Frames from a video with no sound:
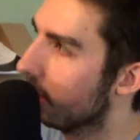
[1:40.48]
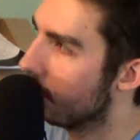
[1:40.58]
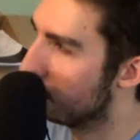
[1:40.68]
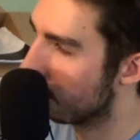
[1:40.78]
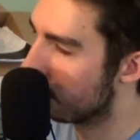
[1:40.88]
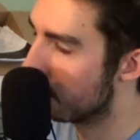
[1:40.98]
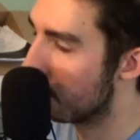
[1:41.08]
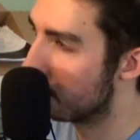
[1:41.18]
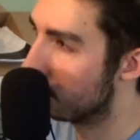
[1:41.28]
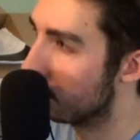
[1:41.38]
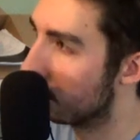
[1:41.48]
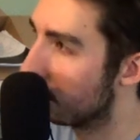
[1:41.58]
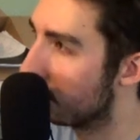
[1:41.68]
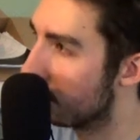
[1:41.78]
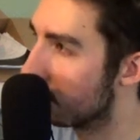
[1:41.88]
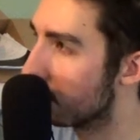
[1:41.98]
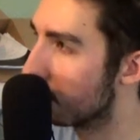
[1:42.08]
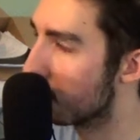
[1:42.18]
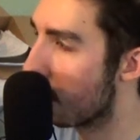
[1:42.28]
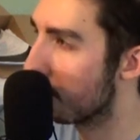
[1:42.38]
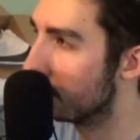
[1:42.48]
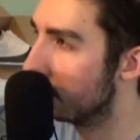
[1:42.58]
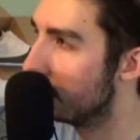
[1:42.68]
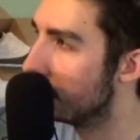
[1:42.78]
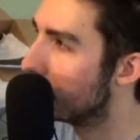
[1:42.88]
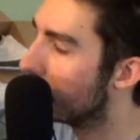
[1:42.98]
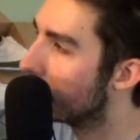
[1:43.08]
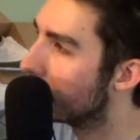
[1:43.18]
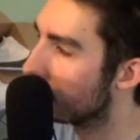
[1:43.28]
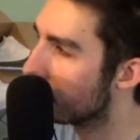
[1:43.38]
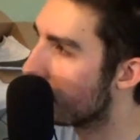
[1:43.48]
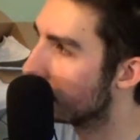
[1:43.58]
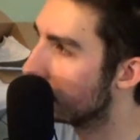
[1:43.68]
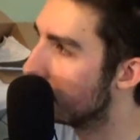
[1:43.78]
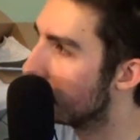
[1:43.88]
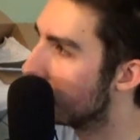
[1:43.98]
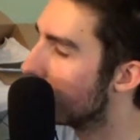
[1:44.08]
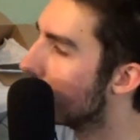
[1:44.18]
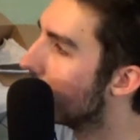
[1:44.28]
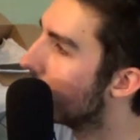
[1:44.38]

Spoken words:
I'm trying to remember this correctly, but